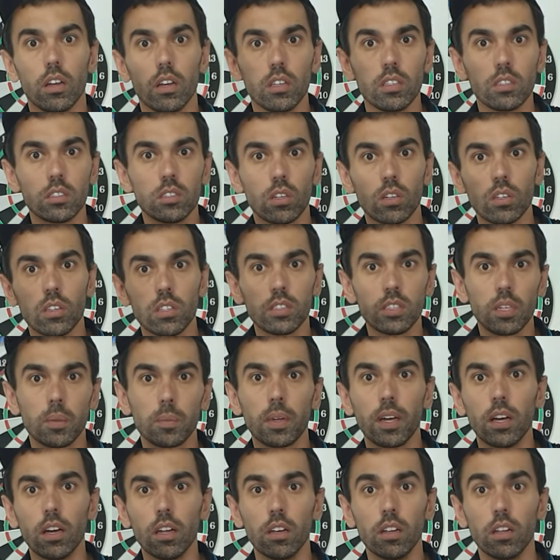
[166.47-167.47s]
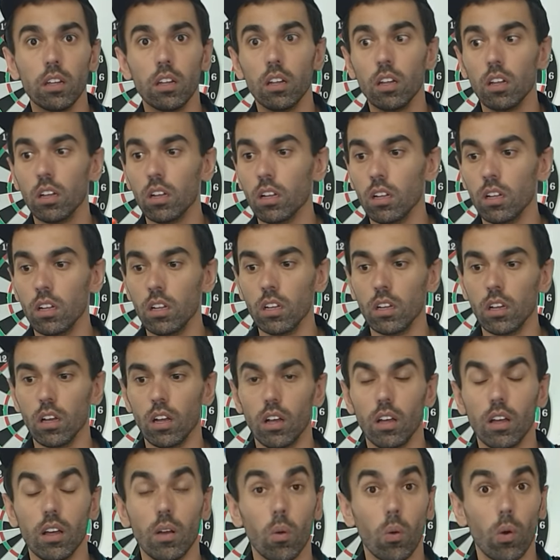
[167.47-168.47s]
It's not the same gun.
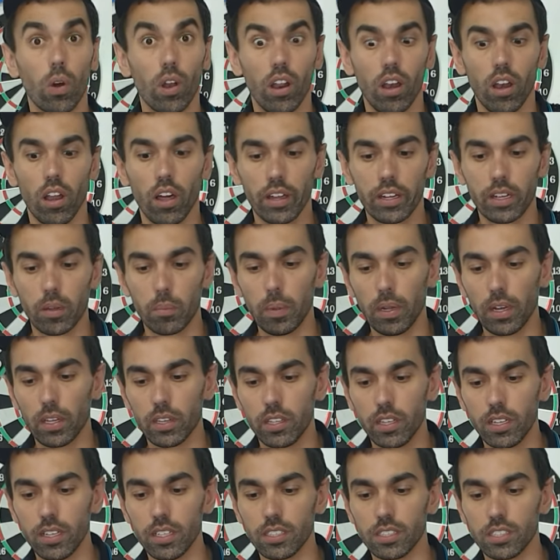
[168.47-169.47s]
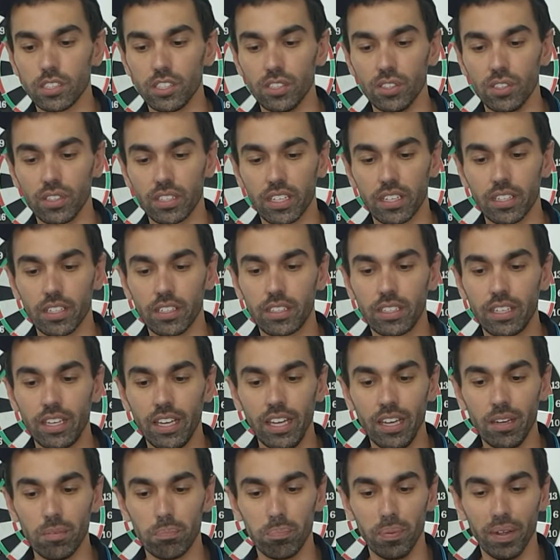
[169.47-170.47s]
What I like about this, you can
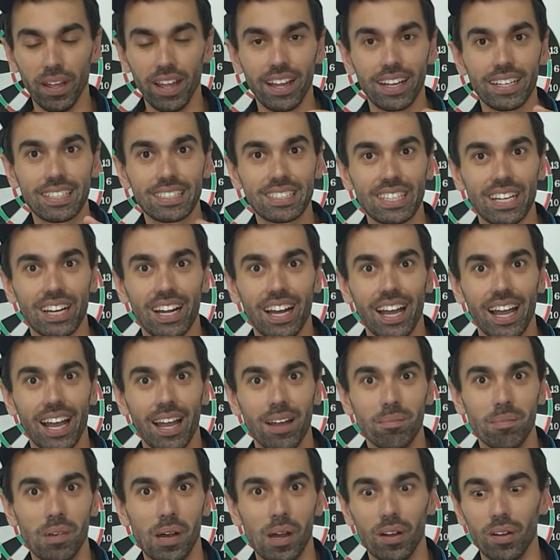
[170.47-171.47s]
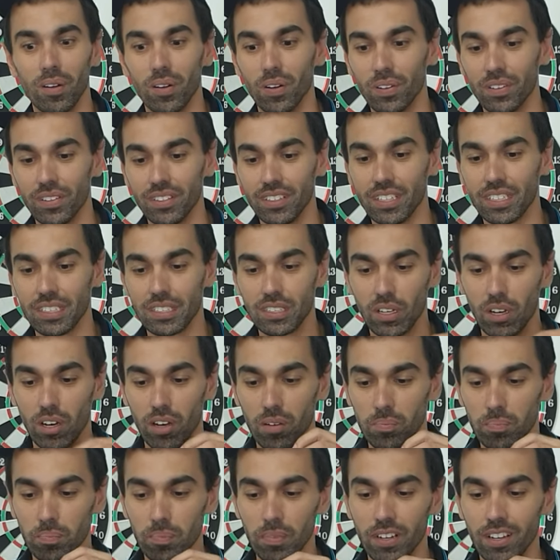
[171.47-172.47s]
keep extra ammo on the
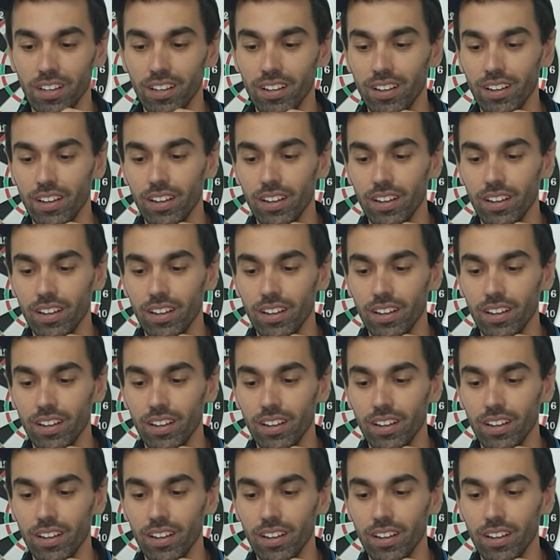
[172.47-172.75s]
top.